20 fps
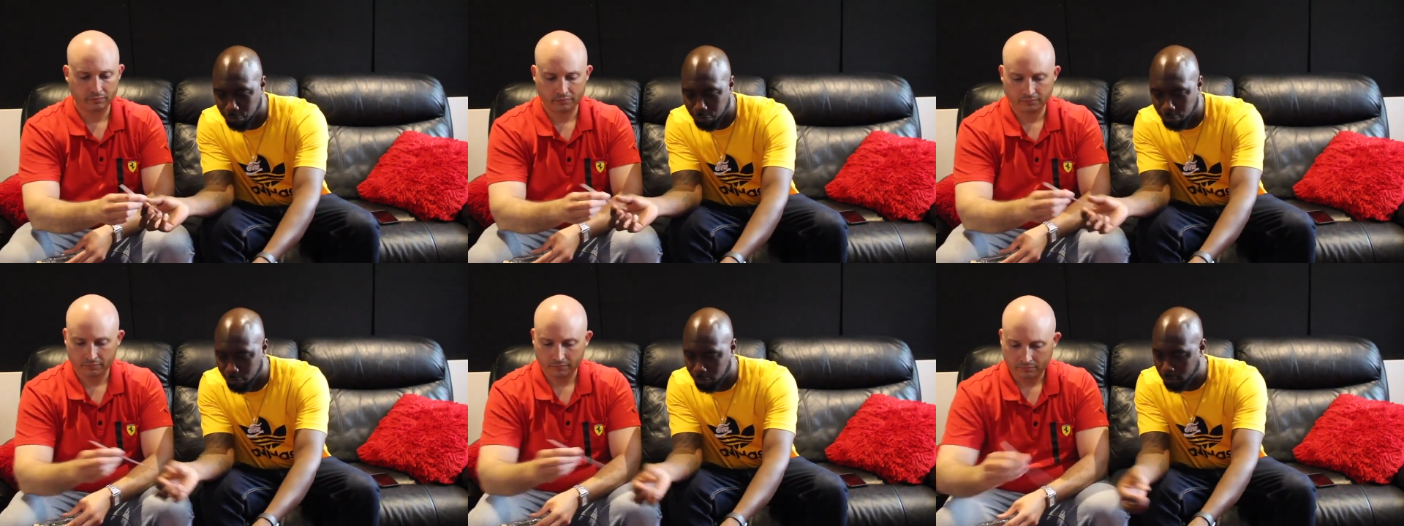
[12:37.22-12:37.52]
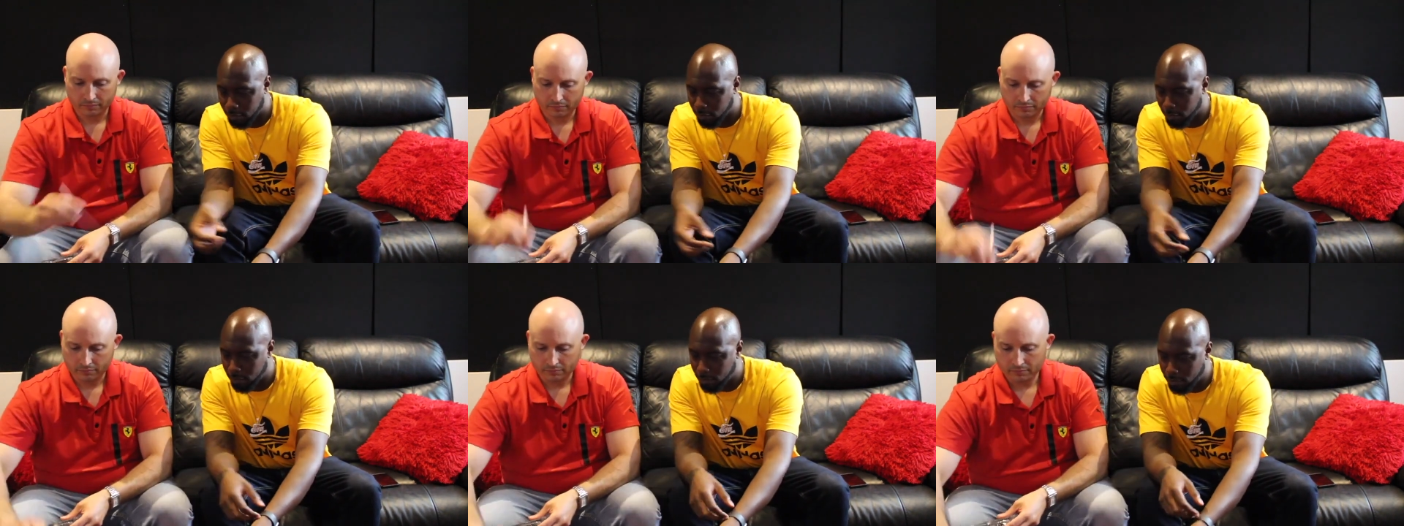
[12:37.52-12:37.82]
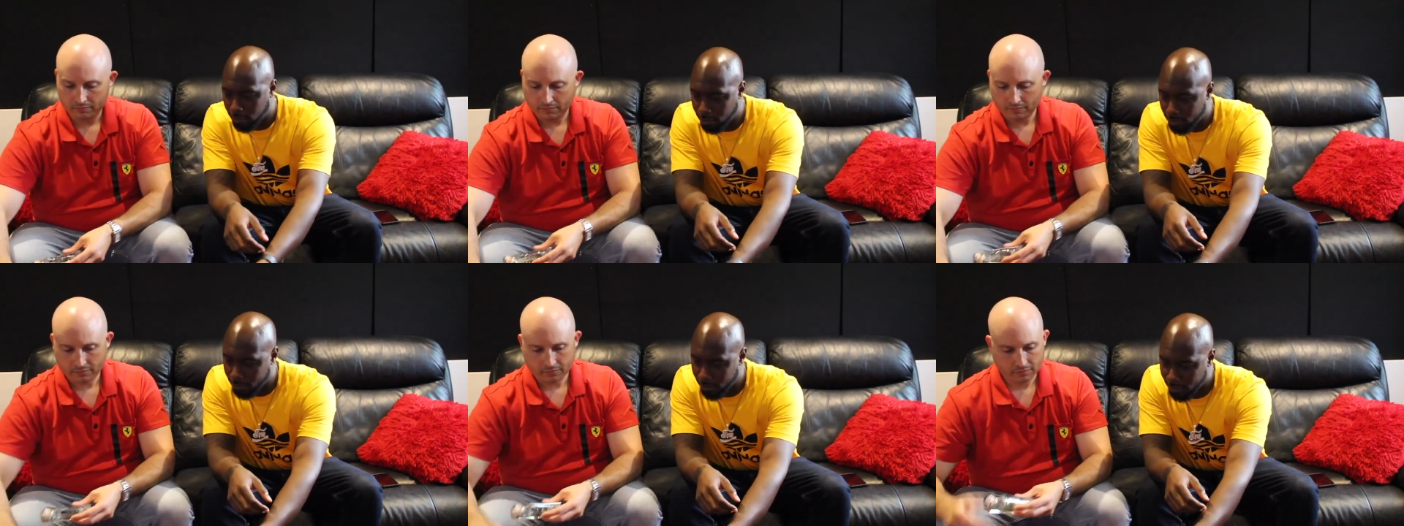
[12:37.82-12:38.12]

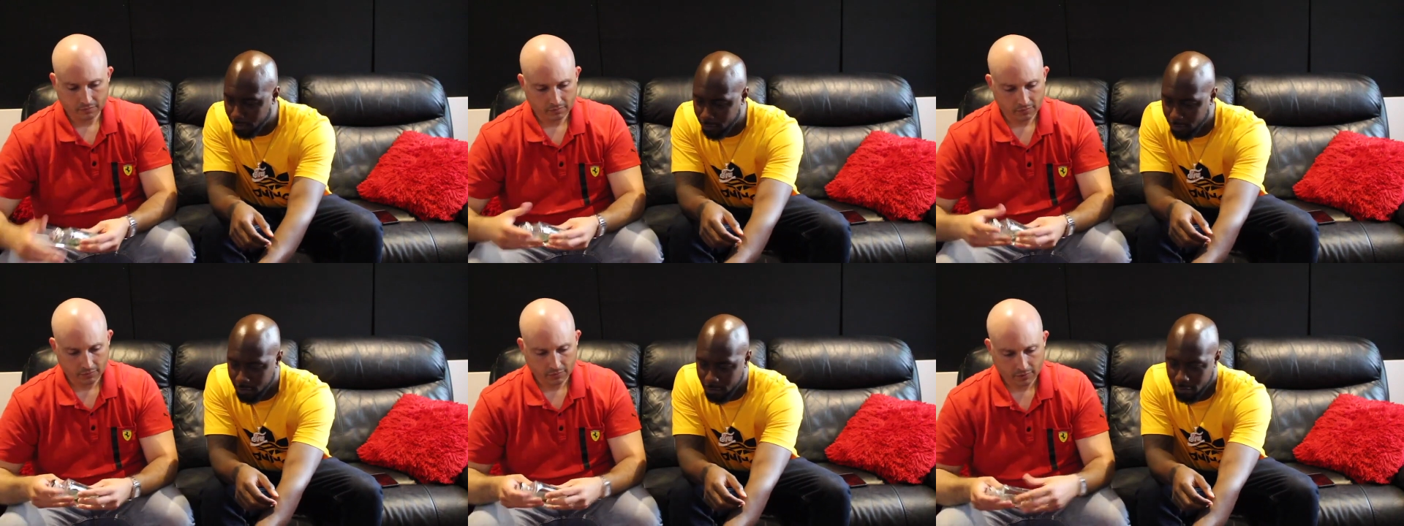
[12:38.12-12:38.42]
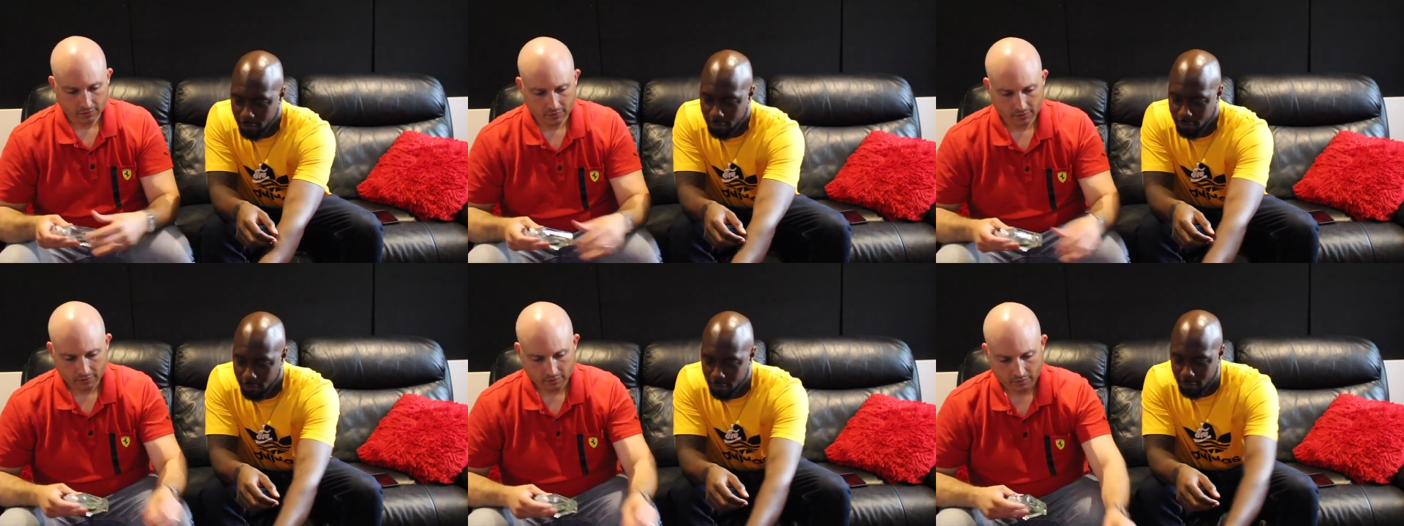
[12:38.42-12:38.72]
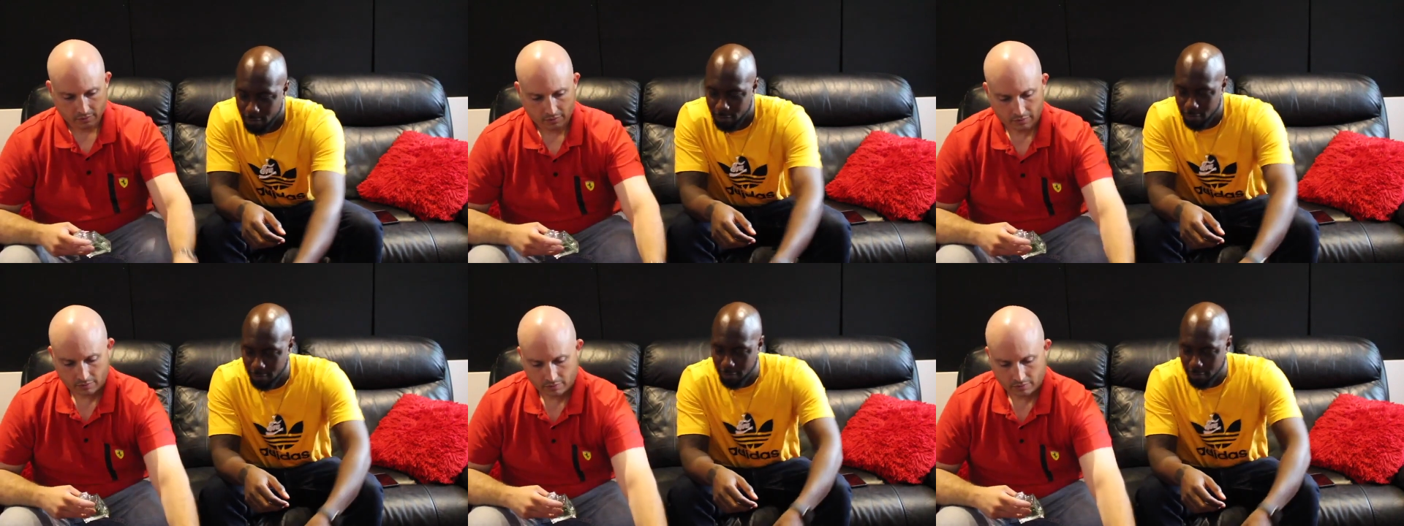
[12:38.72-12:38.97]
Nobody speaks.